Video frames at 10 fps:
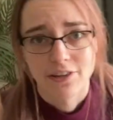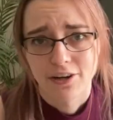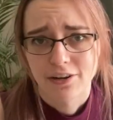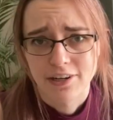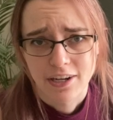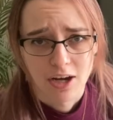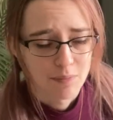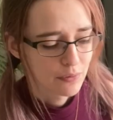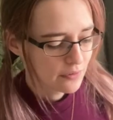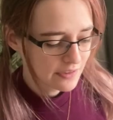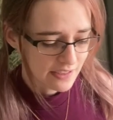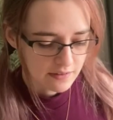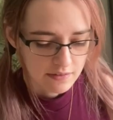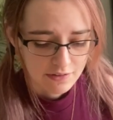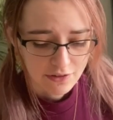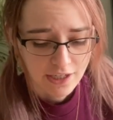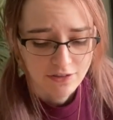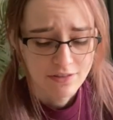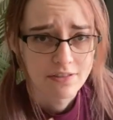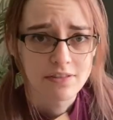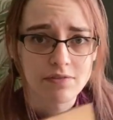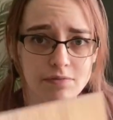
there are a couple nicks and scratches,